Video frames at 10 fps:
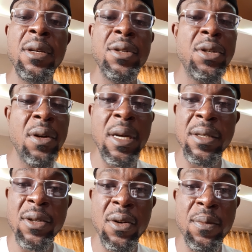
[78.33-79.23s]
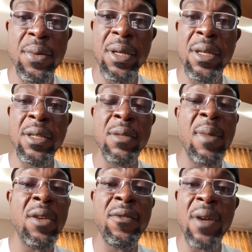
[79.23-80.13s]
insurance companies,
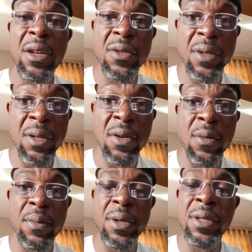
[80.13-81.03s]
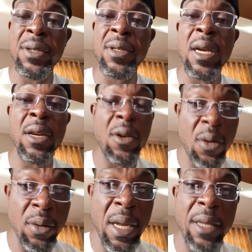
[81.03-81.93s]
manufacturing companies, and
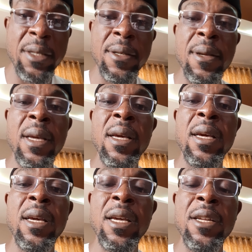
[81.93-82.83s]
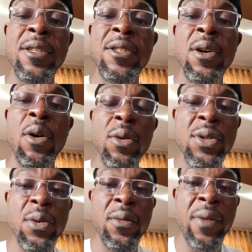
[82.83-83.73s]
all that. It's
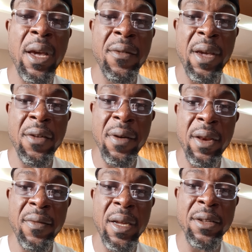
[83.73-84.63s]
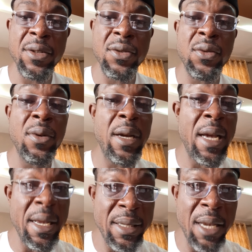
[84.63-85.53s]
also very, very relevant to
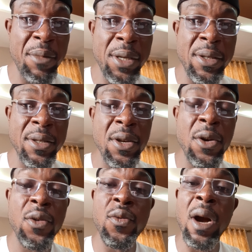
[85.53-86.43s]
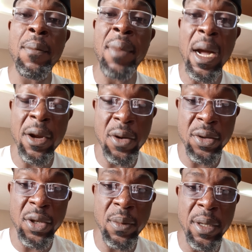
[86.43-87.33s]
SMEs who are bank
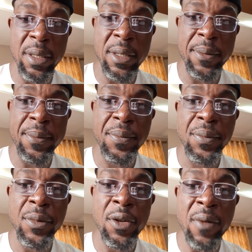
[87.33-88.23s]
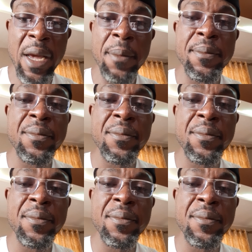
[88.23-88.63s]
customers, right?